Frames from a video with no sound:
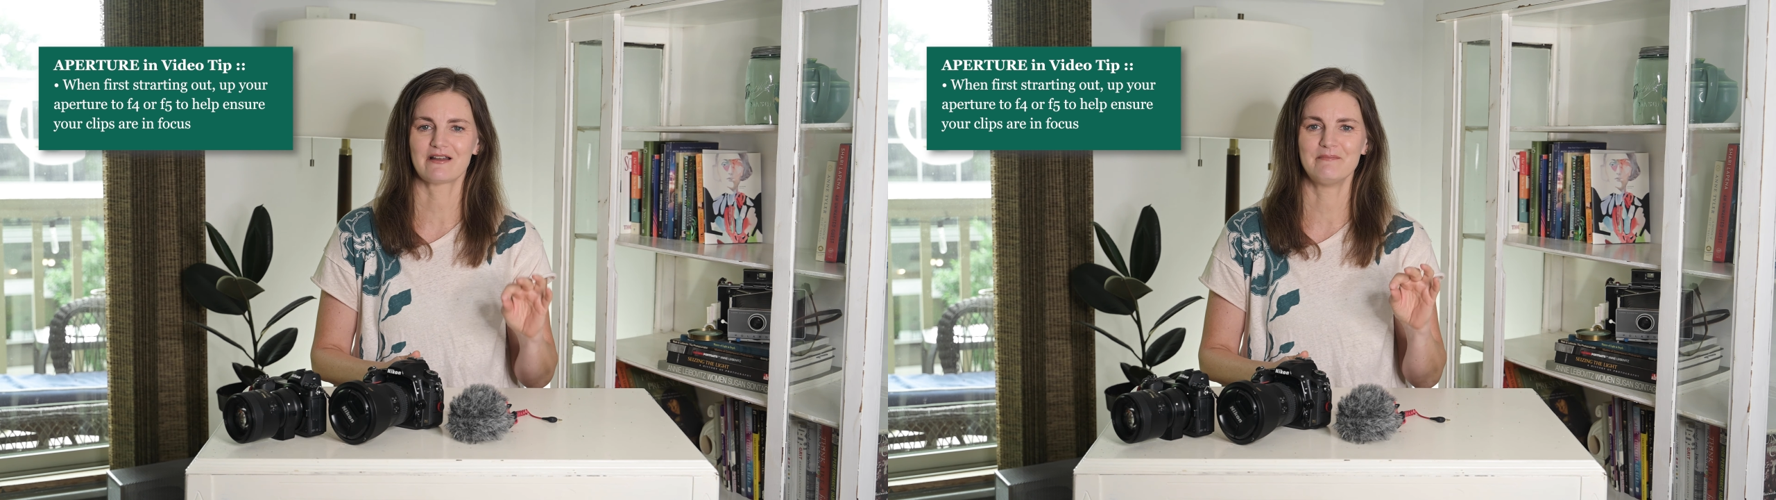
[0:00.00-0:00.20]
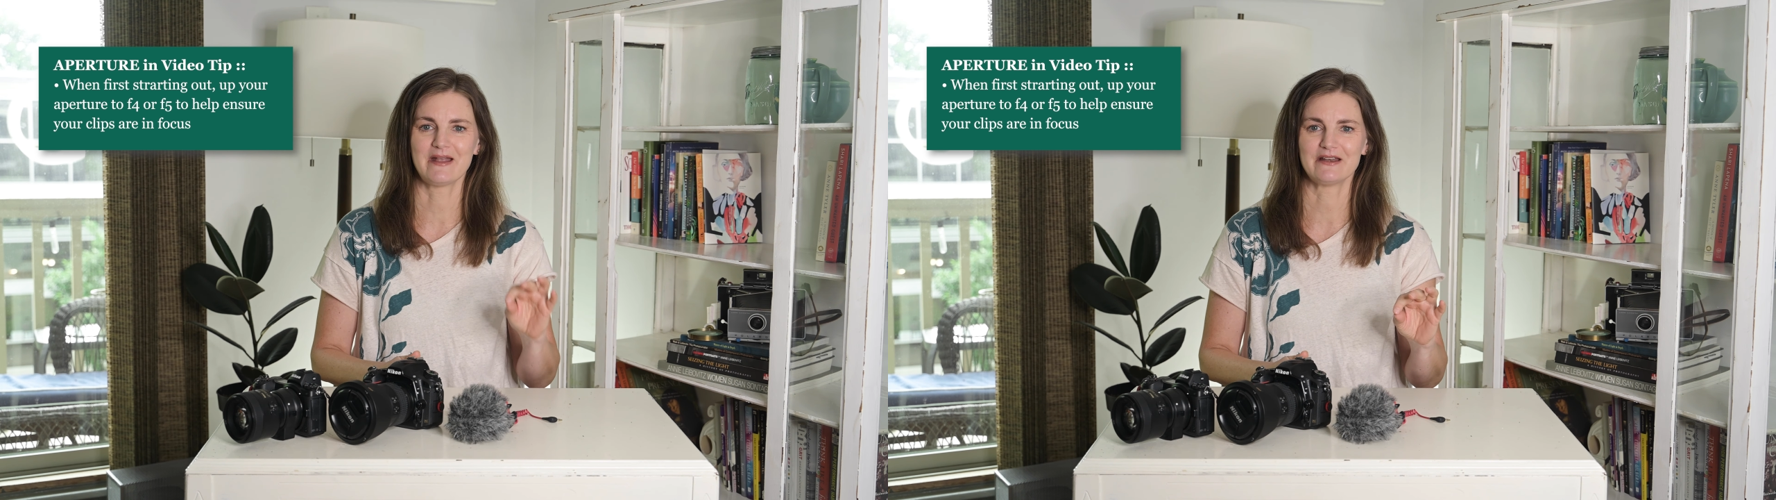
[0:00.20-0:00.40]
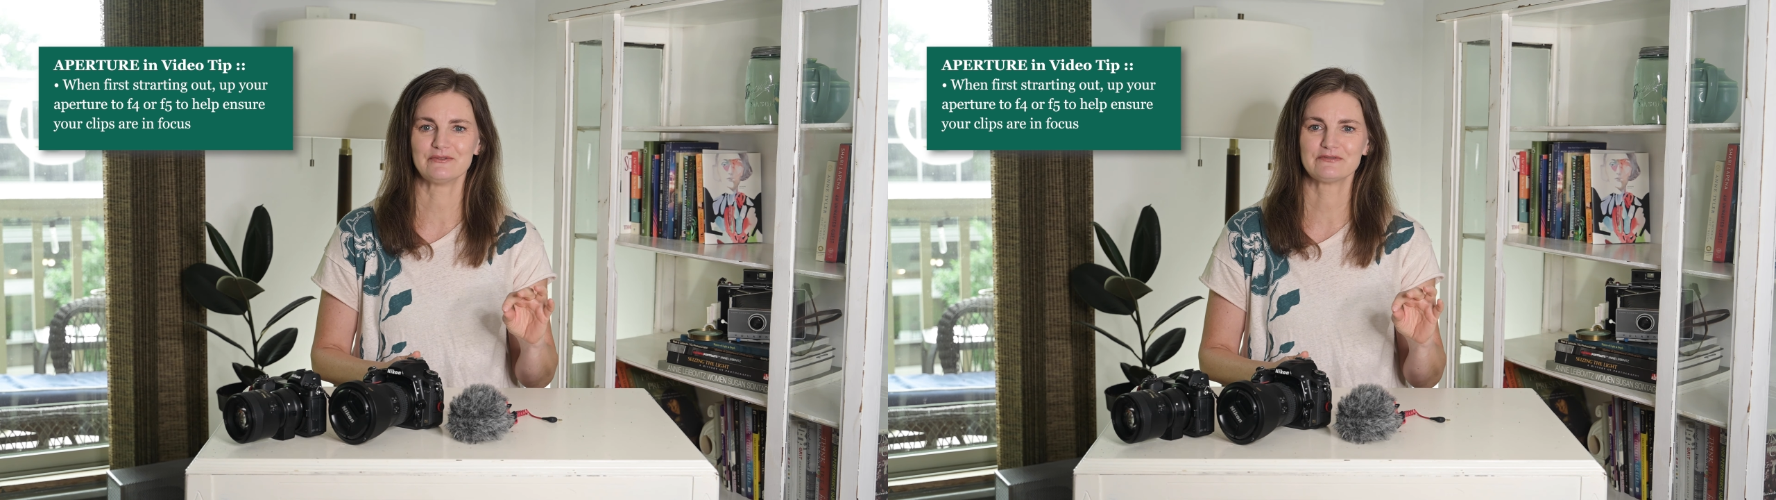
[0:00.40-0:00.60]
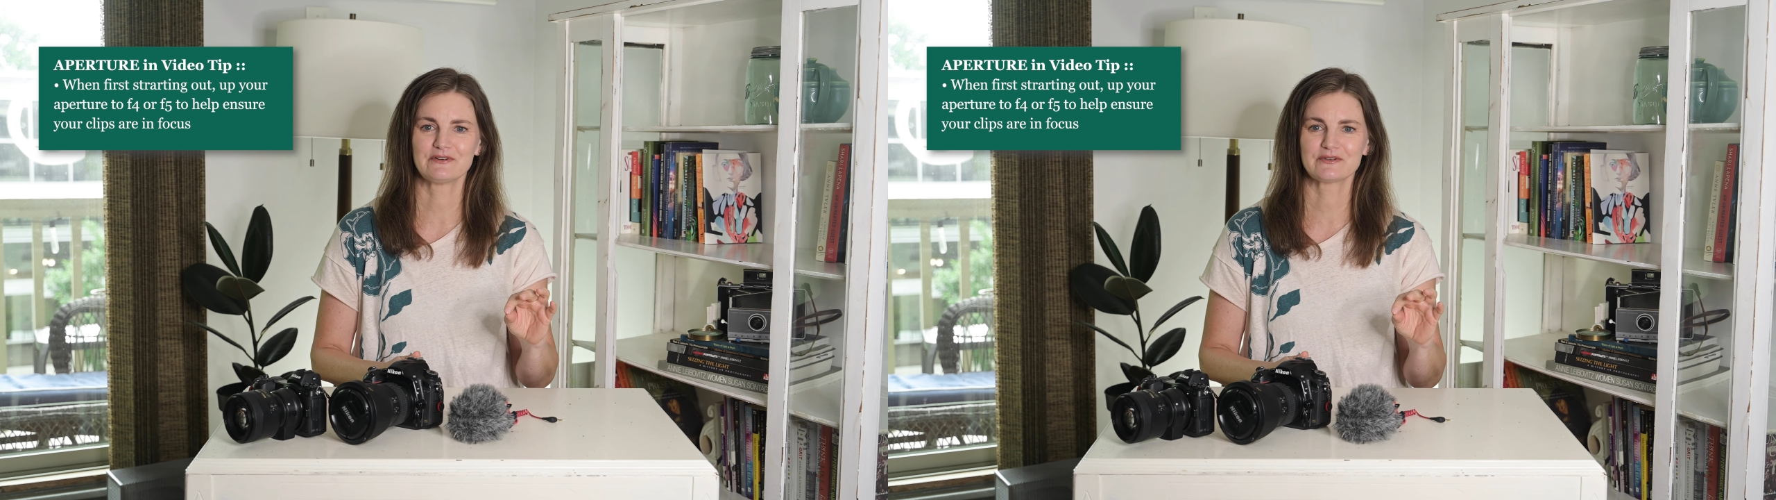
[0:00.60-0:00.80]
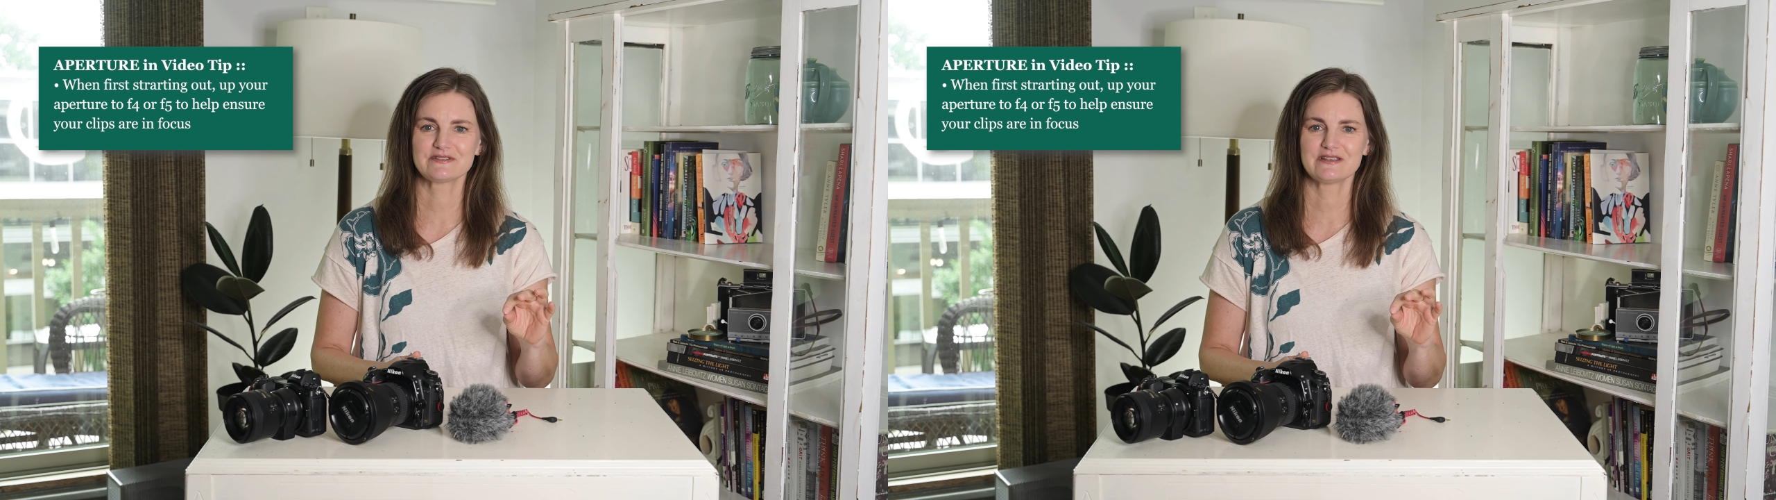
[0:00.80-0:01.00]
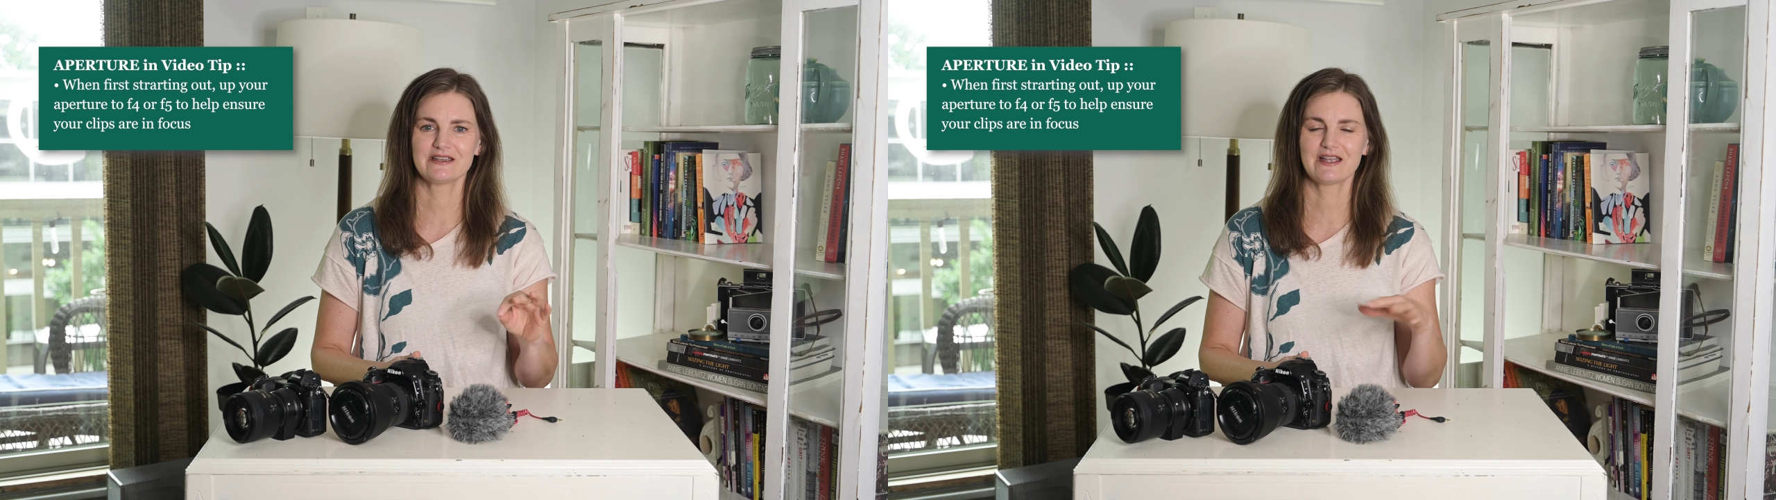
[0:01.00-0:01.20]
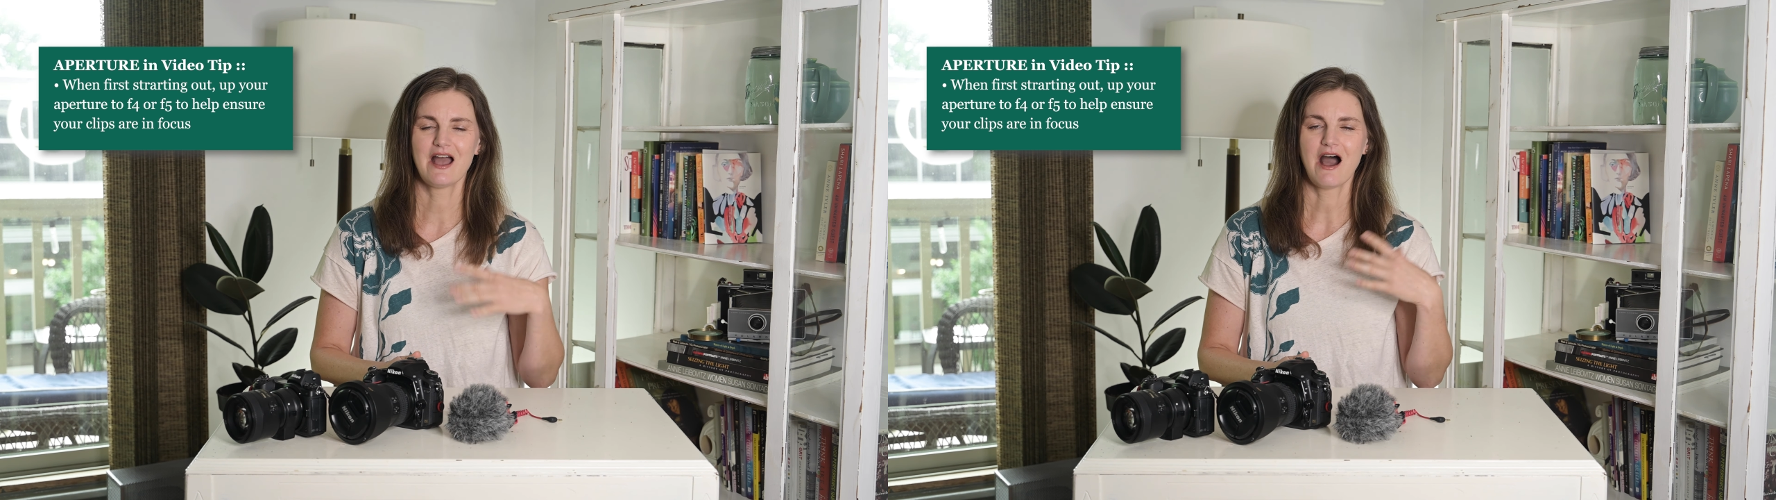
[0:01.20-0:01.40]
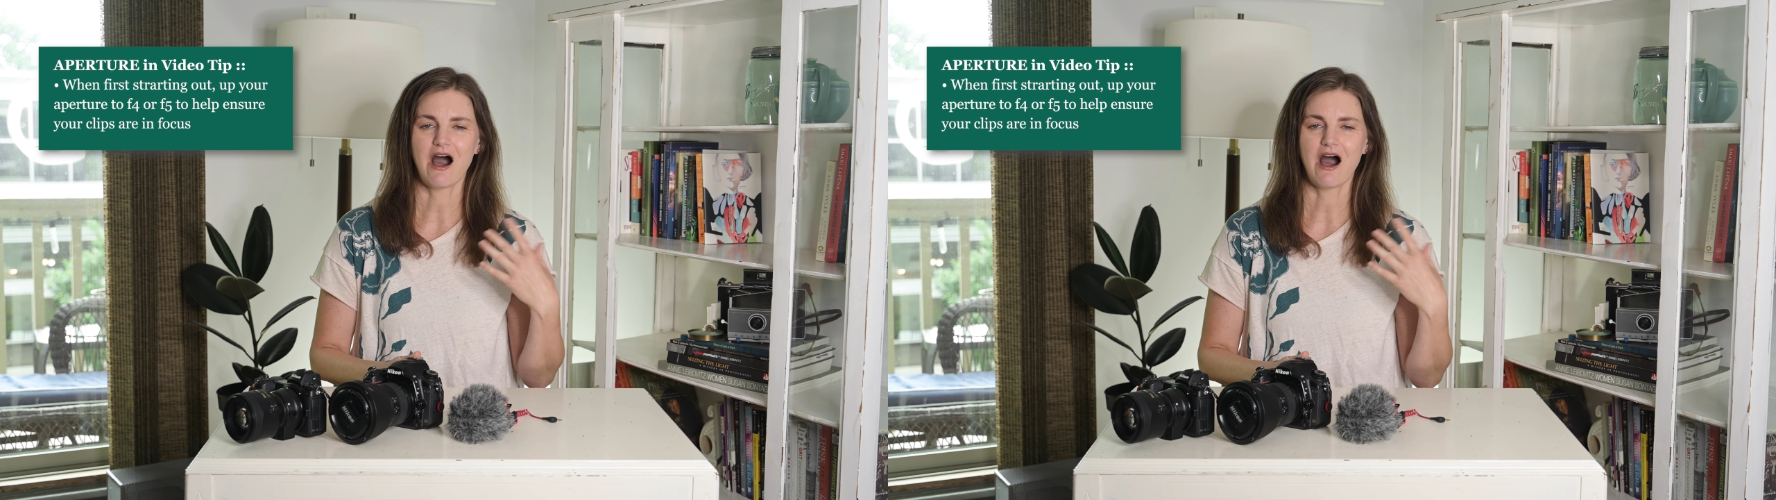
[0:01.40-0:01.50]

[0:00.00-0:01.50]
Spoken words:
on manual focusing,